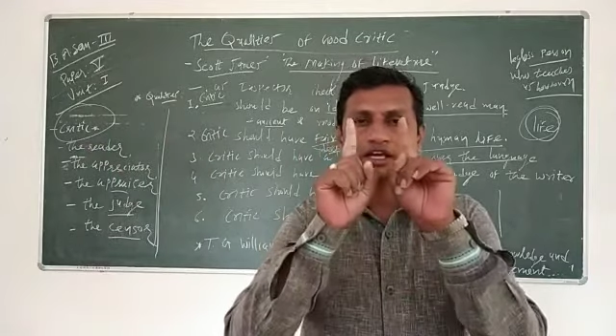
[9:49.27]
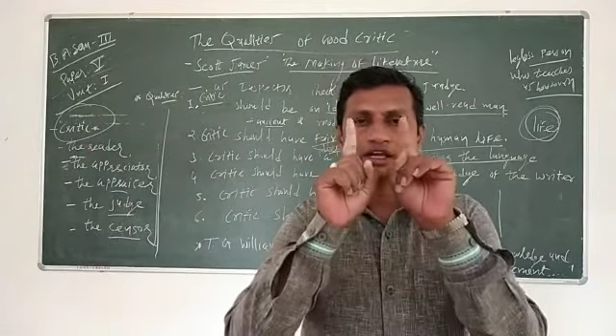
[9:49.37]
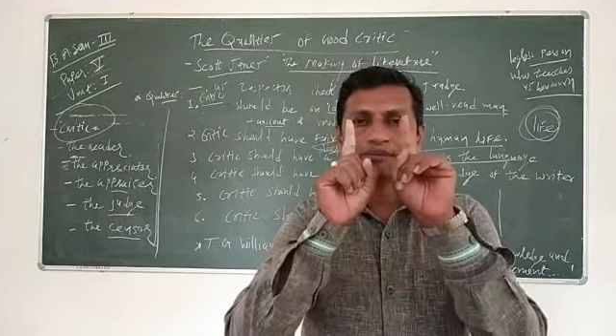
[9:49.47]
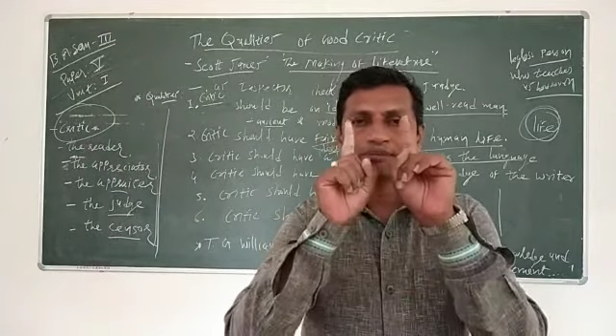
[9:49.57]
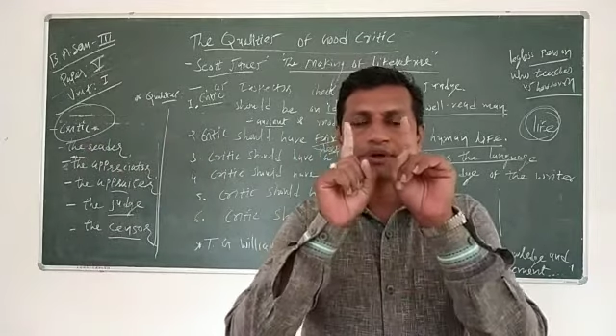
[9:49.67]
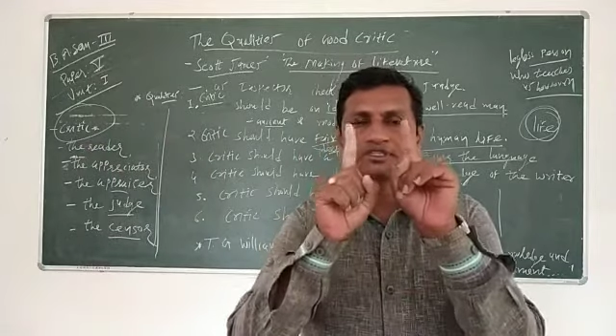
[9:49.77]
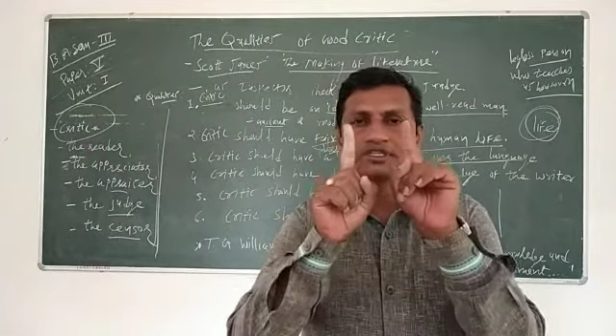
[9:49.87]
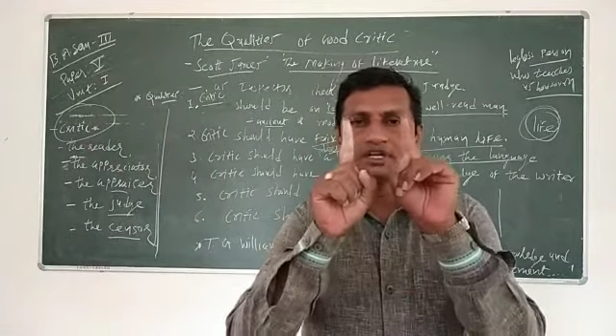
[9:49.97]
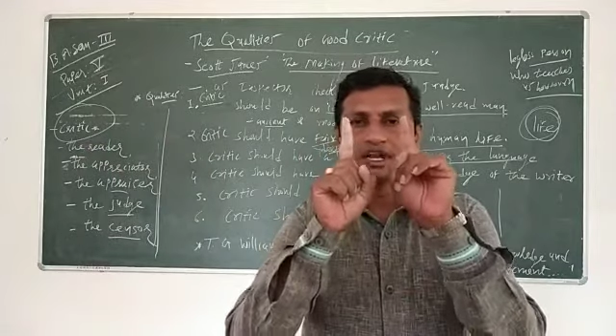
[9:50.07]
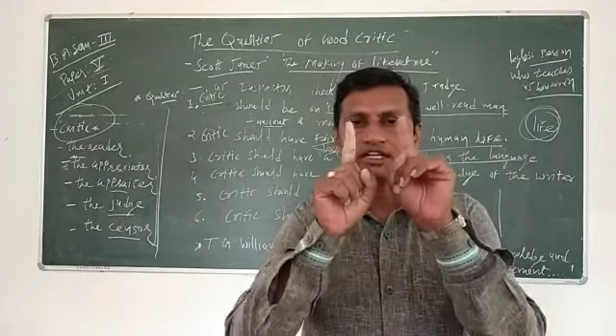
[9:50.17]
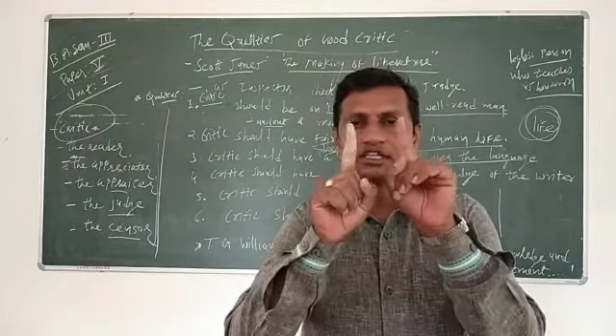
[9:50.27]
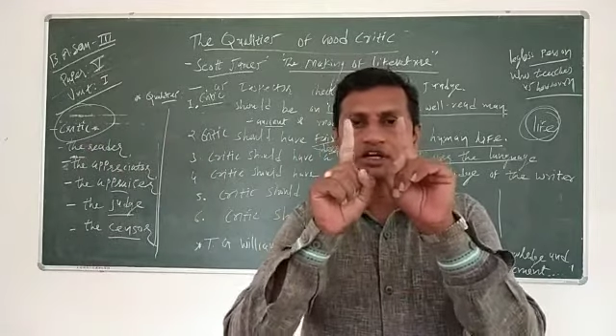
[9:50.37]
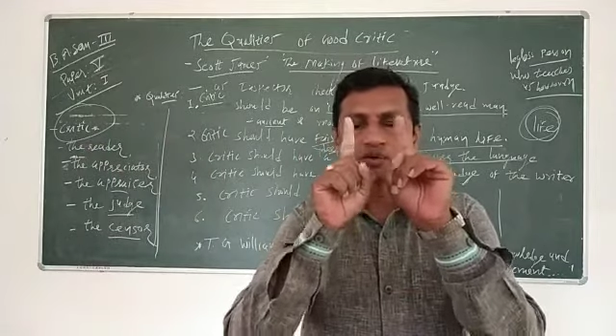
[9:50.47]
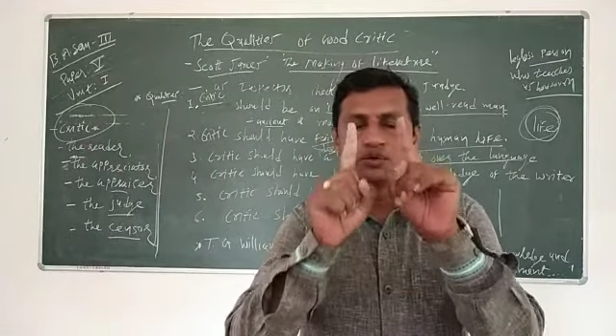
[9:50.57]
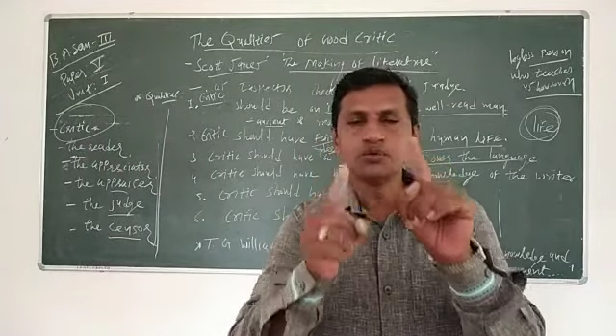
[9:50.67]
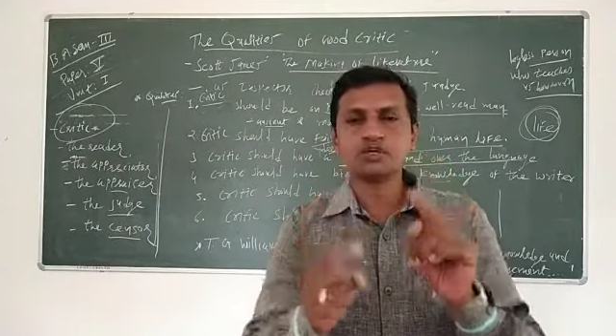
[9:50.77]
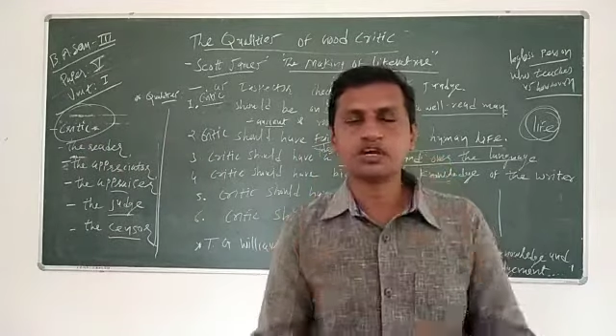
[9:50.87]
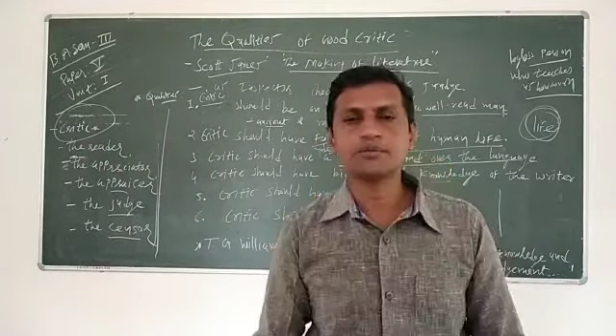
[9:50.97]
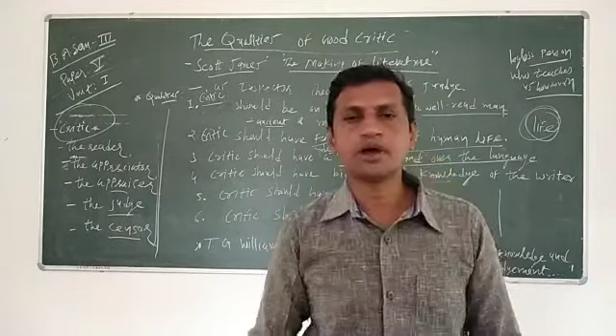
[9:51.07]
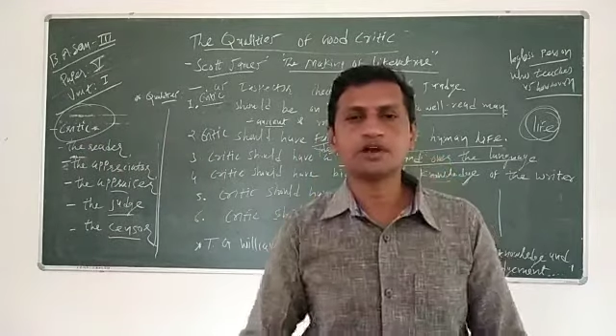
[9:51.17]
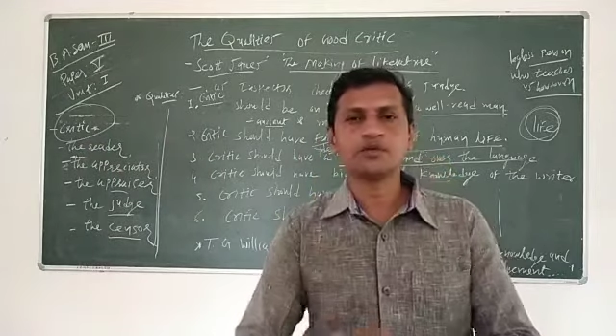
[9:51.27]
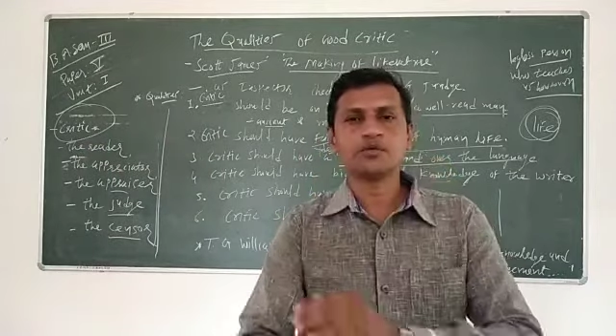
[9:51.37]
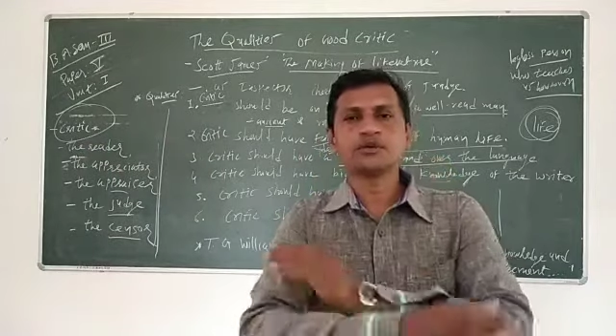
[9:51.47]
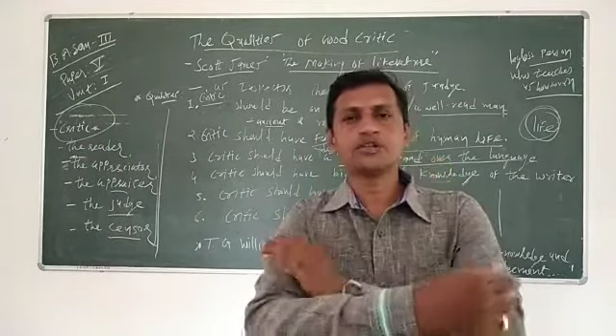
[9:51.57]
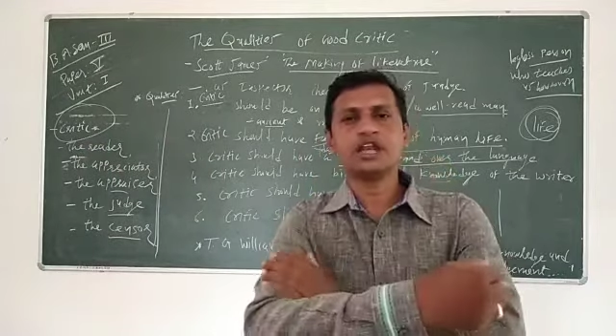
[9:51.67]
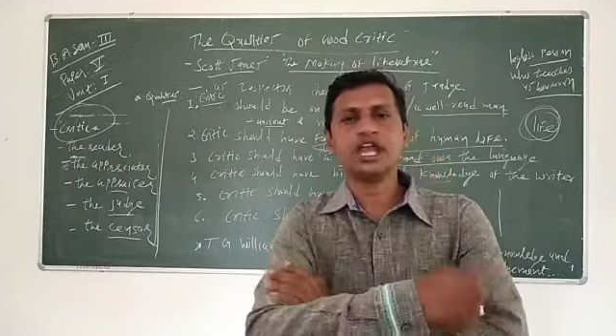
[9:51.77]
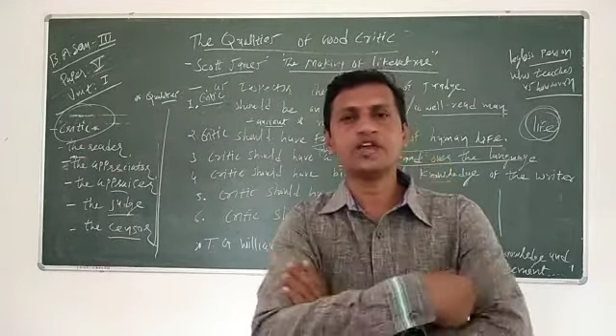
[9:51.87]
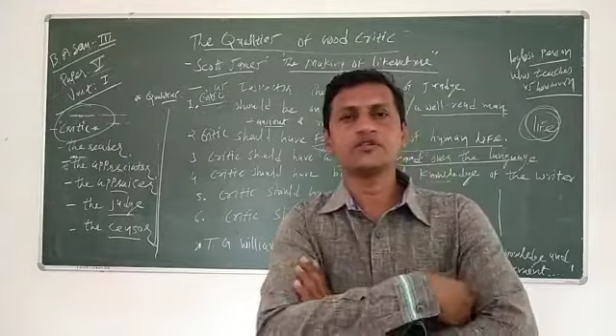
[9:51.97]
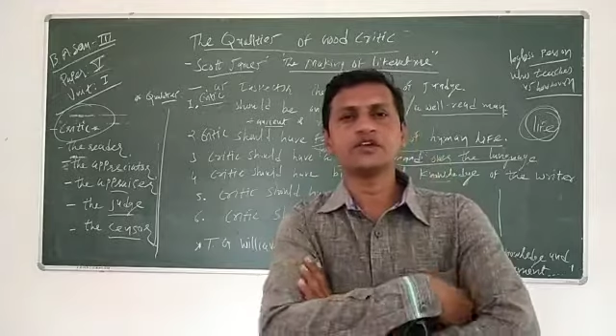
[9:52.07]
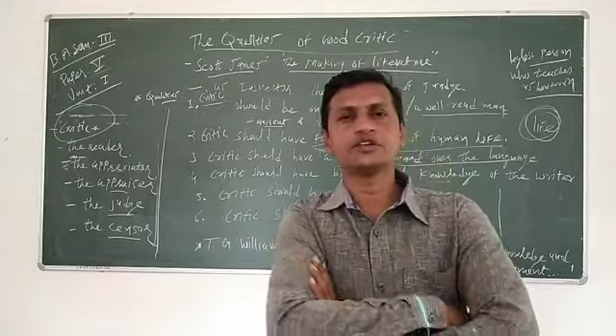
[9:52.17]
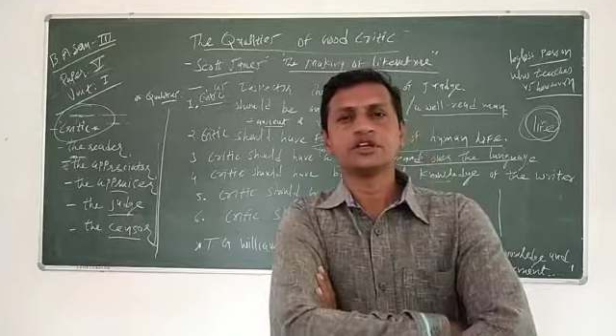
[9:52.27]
a person can use a proper command.